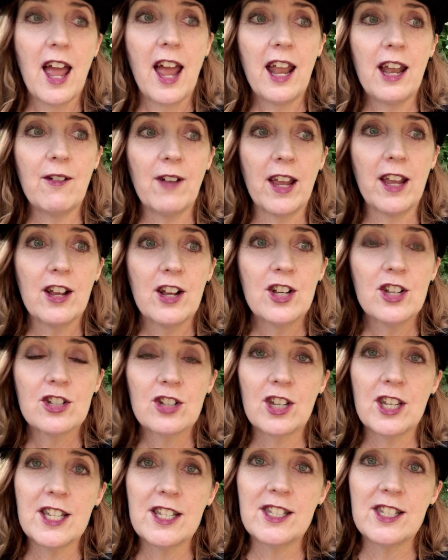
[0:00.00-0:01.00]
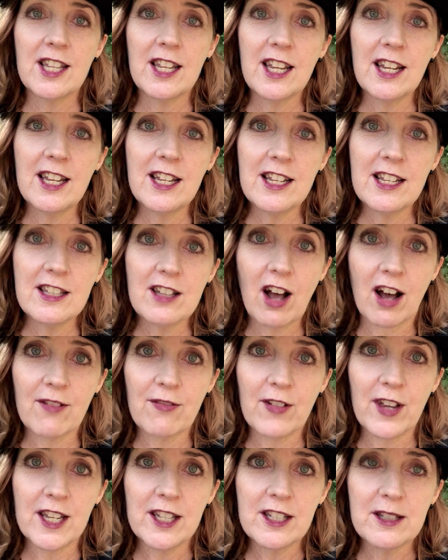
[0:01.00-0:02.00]
Anyway, so he's sitting in his
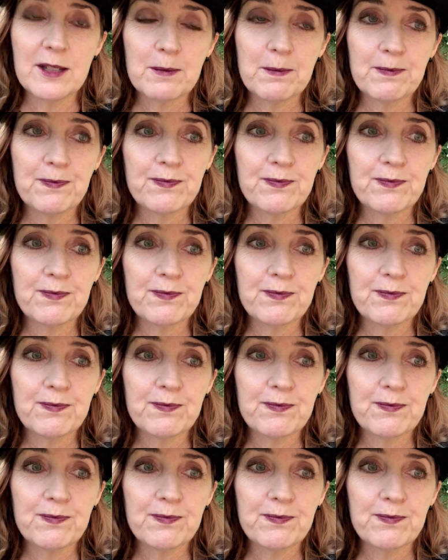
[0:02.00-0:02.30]
office.